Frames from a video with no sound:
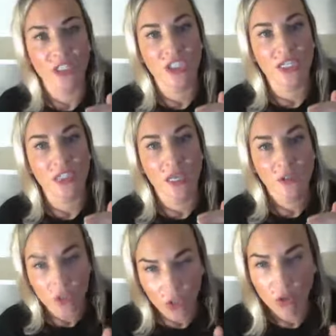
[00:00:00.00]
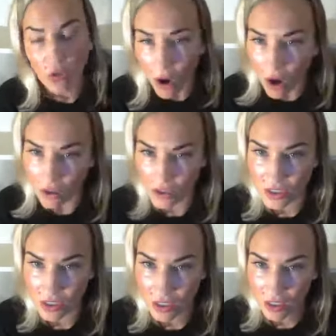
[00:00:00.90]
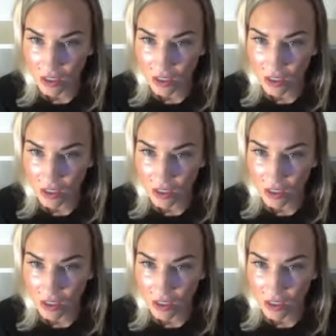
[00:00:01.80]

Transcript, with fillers: which is the cross.